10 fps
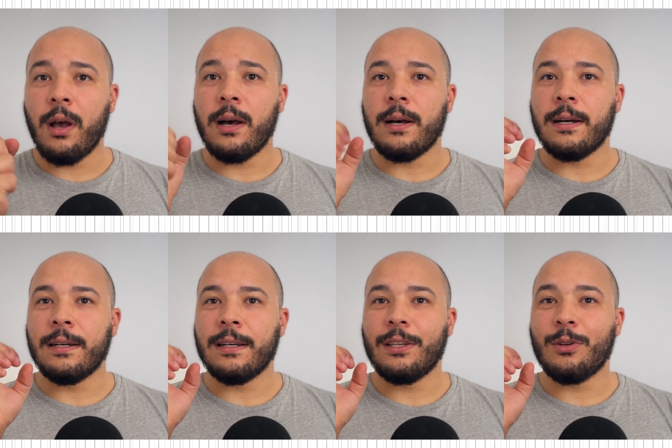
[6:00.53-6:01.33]

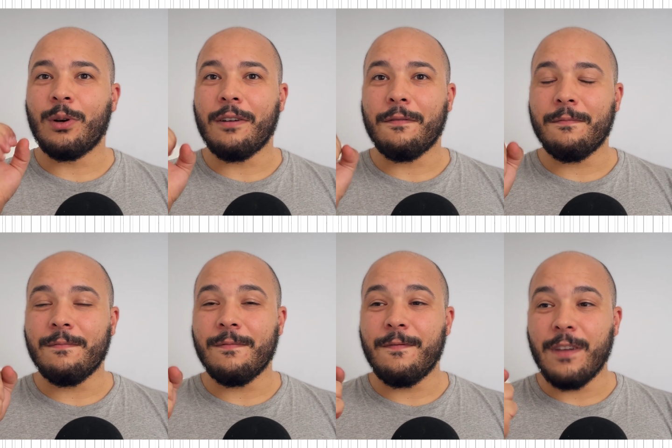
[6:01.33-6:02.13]
of
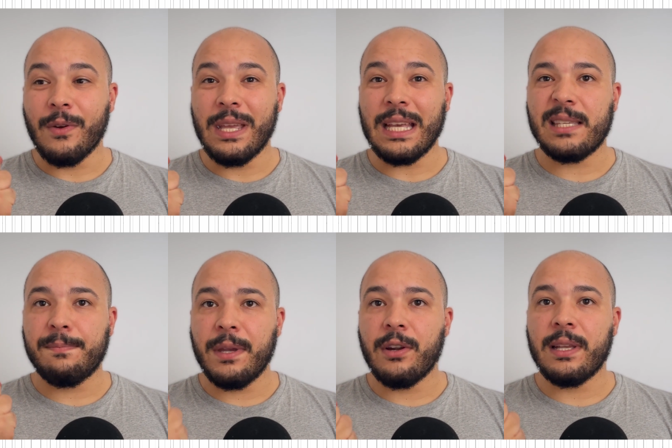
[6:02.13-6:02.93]
very
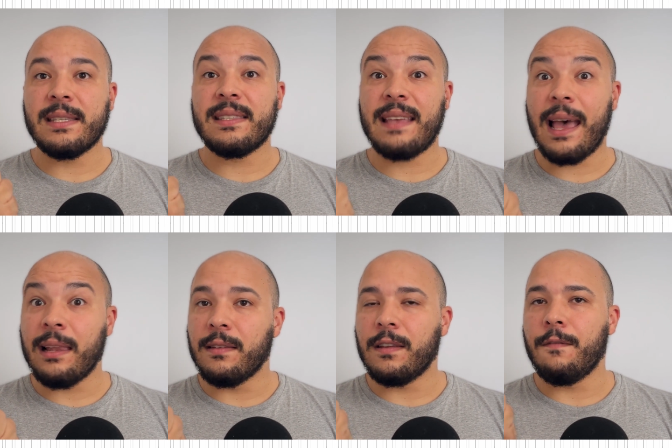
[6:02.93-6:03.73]
experienced,
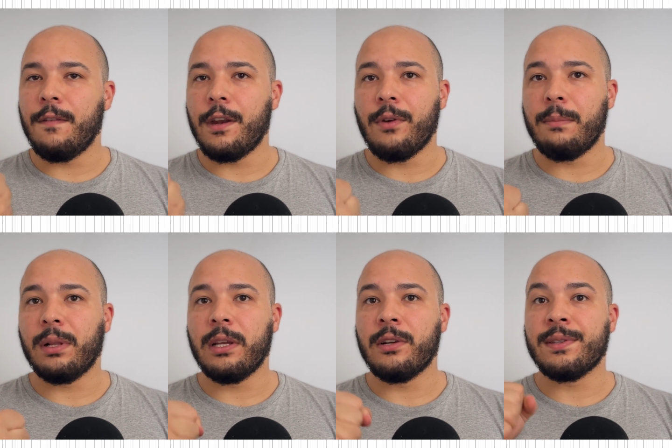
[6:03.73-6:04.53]
talented veteran
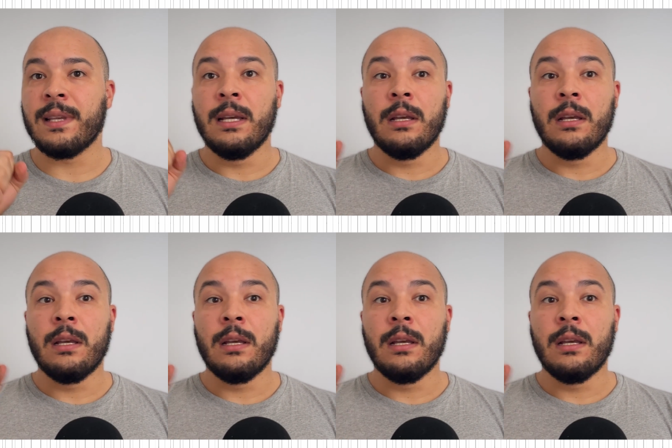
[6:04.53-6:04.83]
players.